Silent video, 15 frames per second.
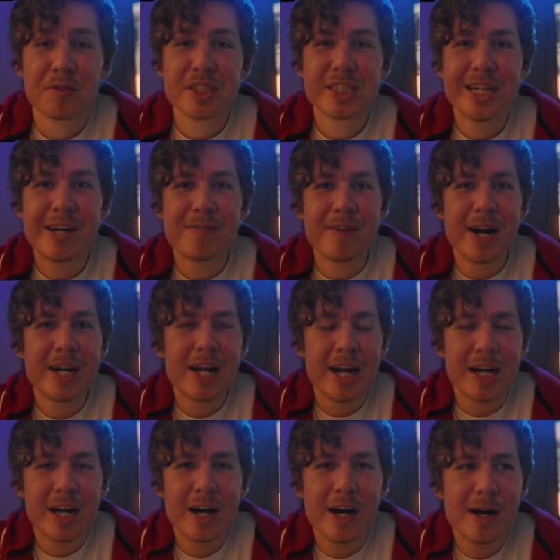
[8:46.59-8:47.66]
at
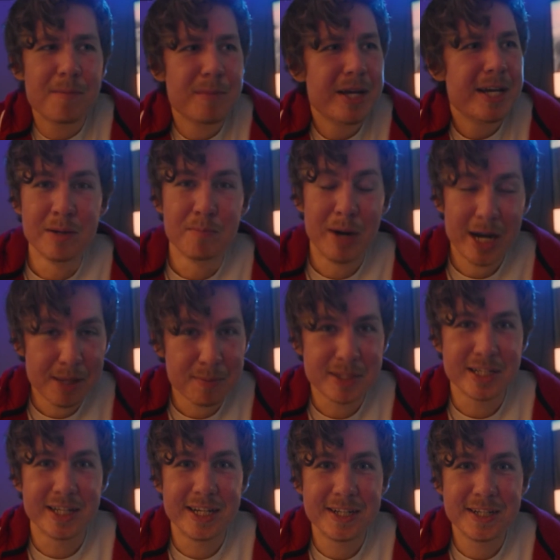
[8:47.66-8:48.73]
visionaryfire.com. My name is
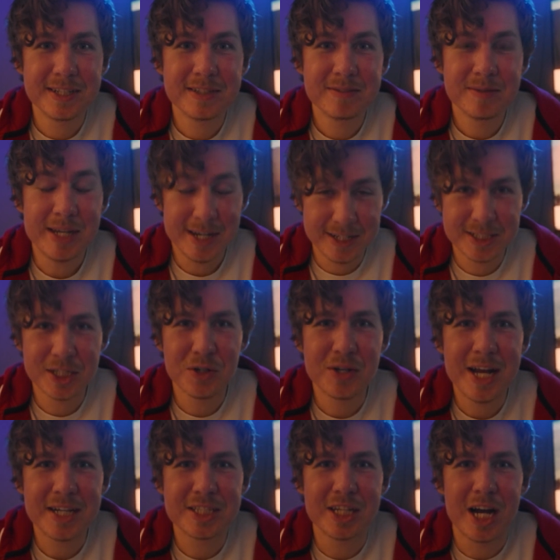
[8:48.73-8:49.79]
Lyndon, and until
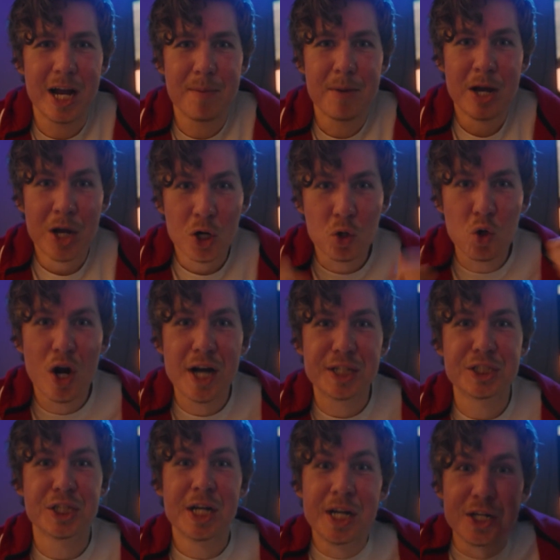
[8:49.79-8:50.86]
next time,
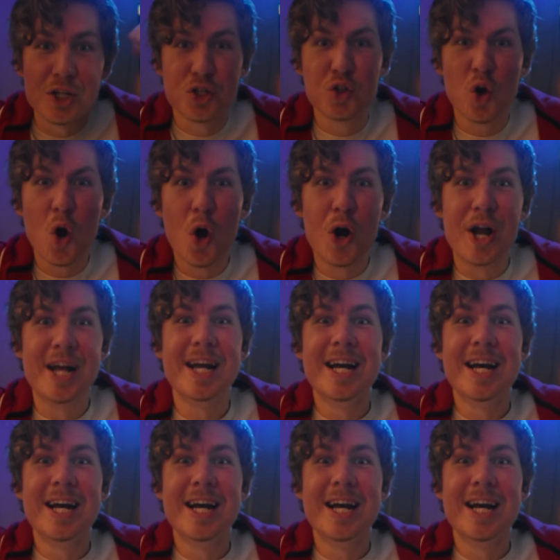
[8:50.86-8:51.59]
crush, destroy,